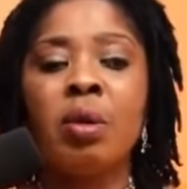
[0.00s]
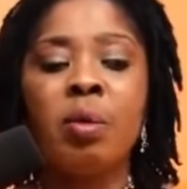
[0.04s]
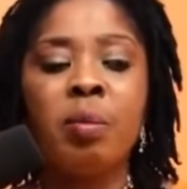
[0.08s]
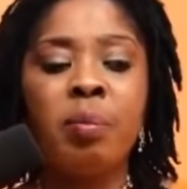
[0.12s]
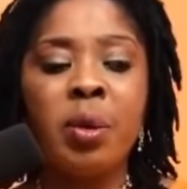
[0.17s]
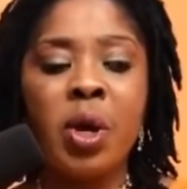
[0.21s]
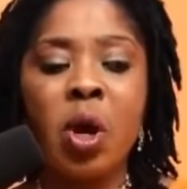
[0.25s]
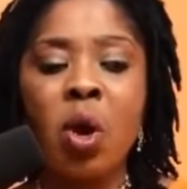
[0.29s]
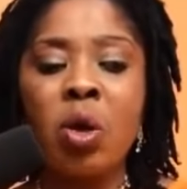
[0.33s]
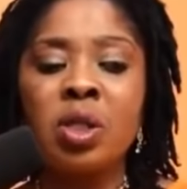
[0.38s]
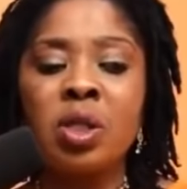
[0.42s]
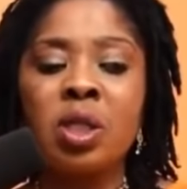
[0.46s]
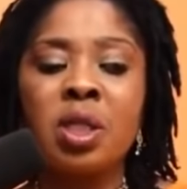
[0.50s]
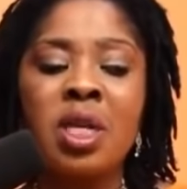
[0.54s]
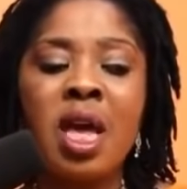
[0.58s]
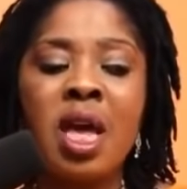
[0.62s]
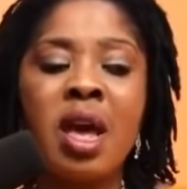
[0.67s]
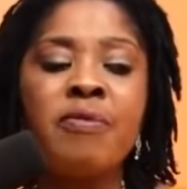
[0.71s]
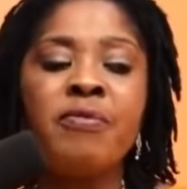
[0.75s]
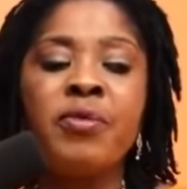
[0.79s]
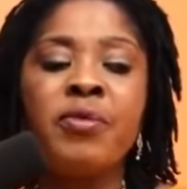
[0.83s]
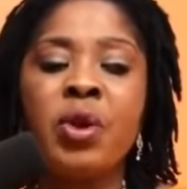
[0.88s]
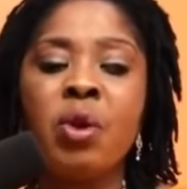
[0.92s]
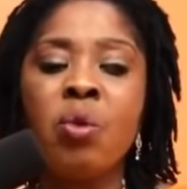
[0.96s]
because
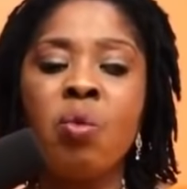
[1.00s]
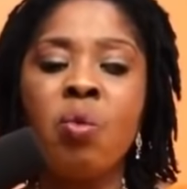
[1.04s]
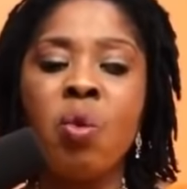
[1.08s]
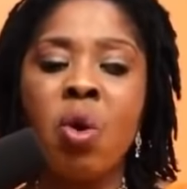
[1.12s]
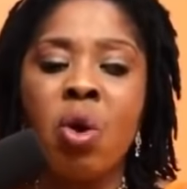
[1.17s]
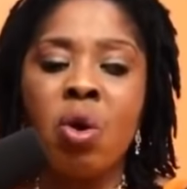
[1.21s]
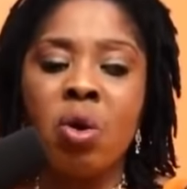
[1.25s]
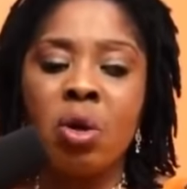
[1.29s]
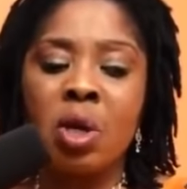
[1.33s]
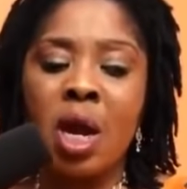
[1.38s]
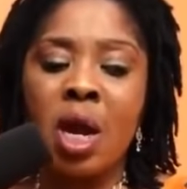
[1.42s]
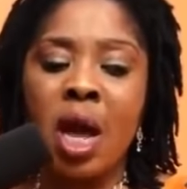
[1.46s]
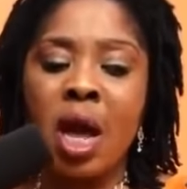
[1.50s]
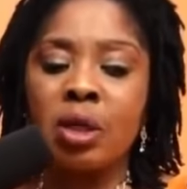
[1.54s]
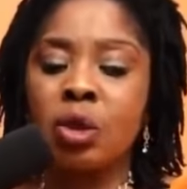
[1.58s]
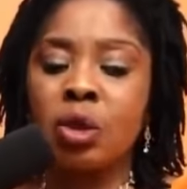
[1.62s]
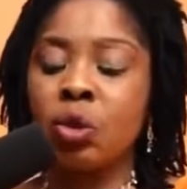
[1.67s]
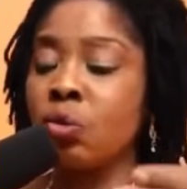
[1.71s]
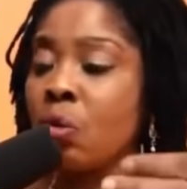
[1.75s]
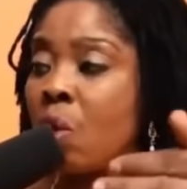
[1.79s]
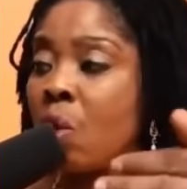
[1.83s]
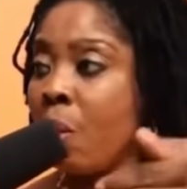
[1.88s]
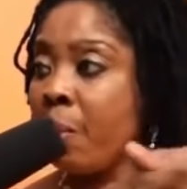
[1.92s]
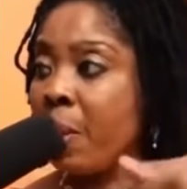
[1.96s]
everyone had
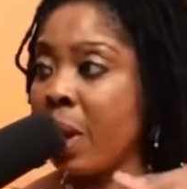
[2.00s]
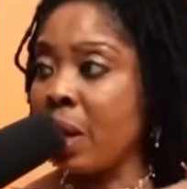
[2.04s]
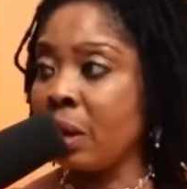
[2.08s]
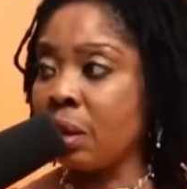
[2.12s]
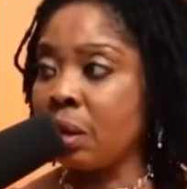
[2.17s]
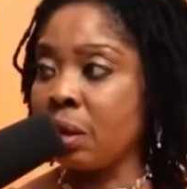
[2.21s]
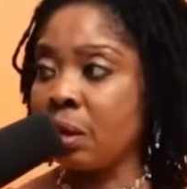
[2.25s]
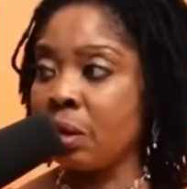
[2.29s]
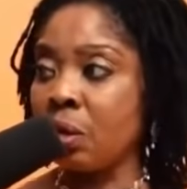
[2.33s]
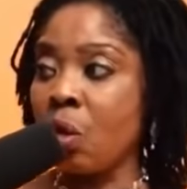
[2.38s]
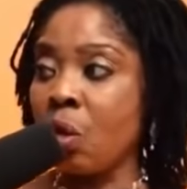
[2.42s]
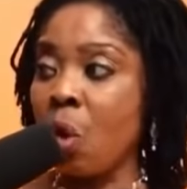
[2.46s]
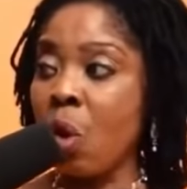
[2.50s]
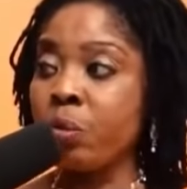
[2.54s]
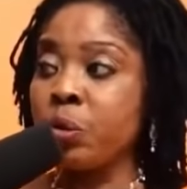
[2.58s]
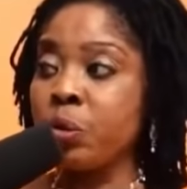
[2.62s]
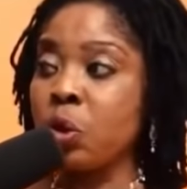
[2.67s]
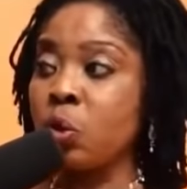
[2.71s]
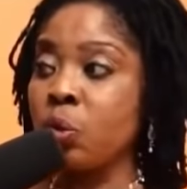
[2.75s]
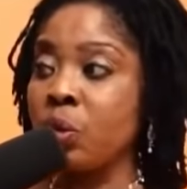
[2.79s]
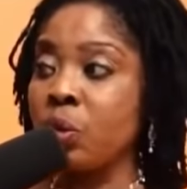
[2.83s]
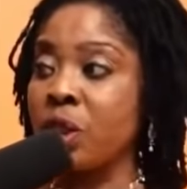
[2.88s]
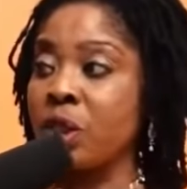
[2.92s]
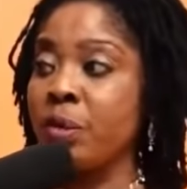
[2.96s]
to come
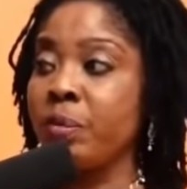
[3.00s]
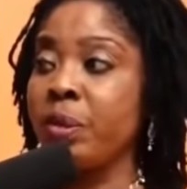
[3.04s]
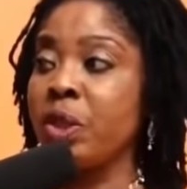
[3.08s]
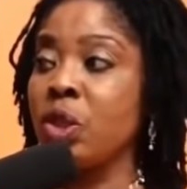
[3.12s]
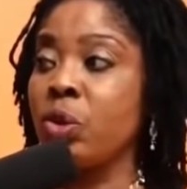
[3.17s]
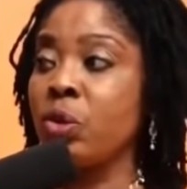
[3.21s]
to T.B.